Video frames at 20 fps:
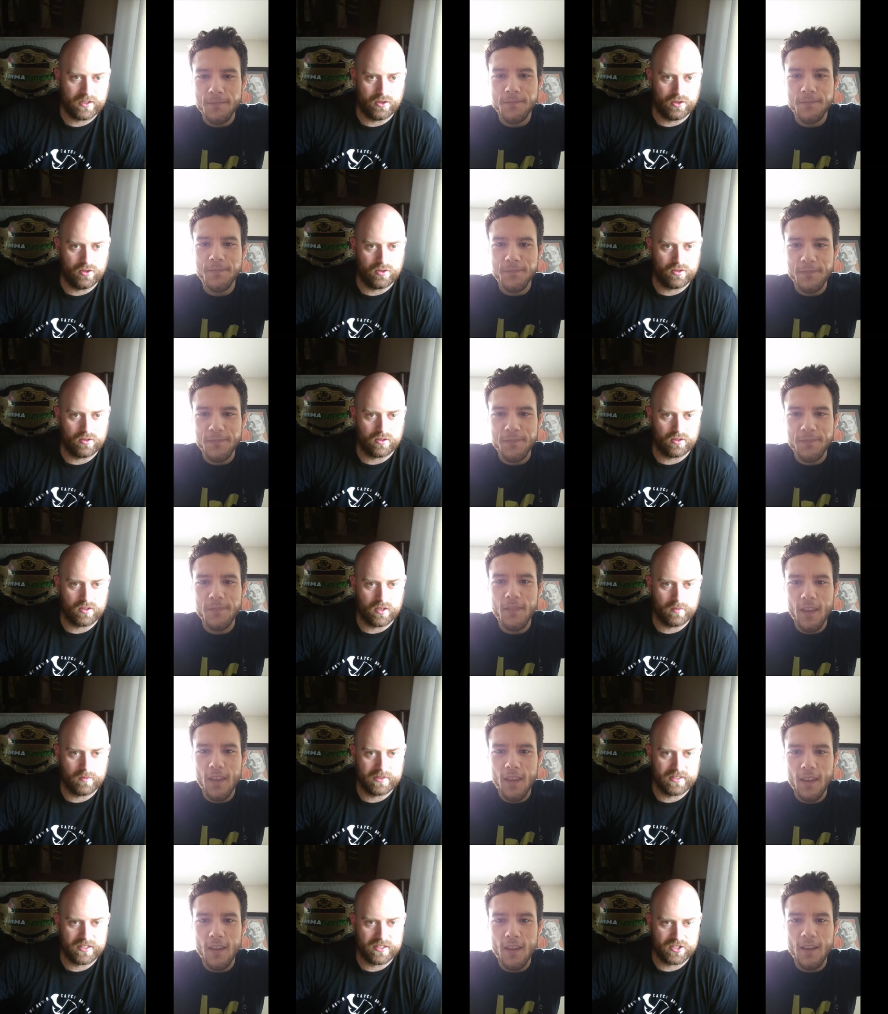Speaker 1: the local
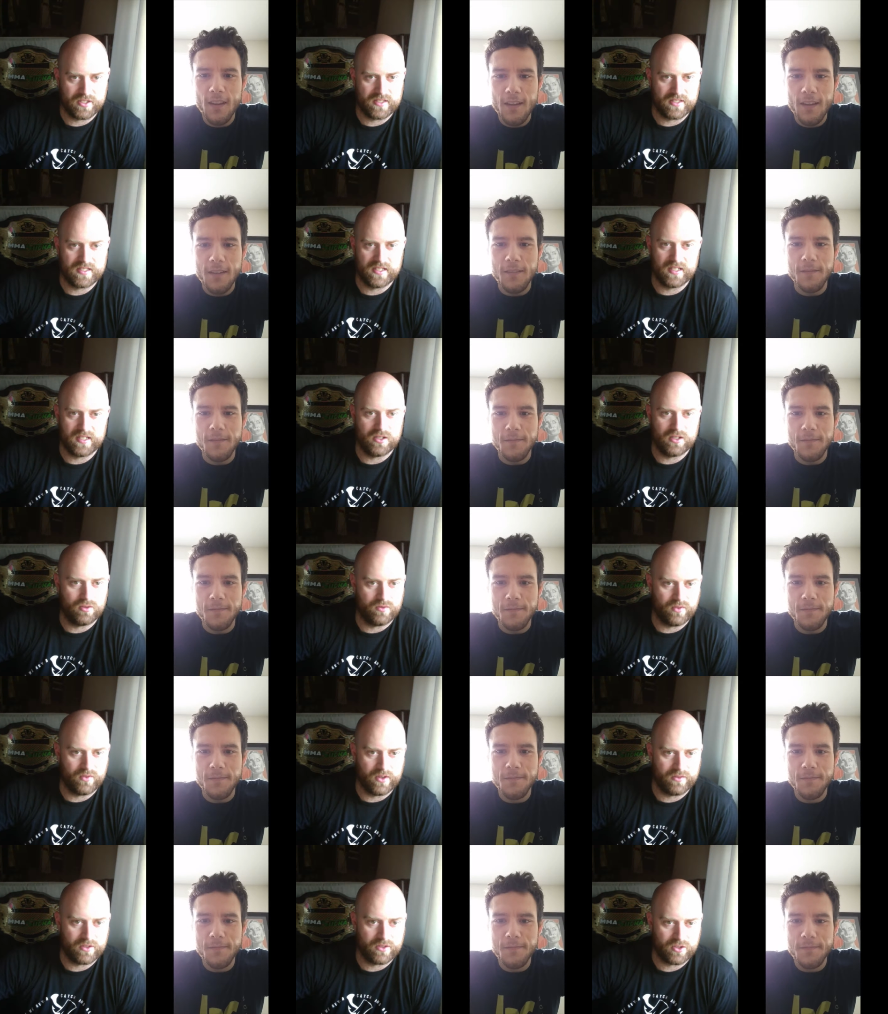competition scene.
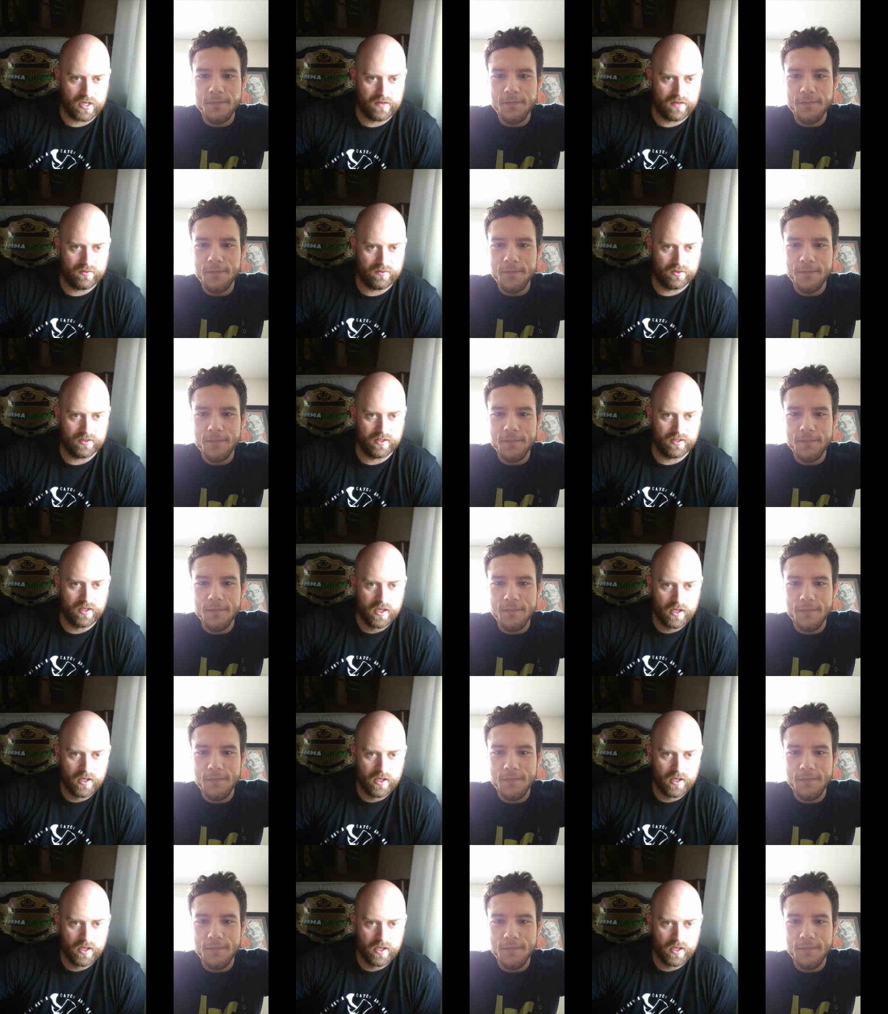You've even traveled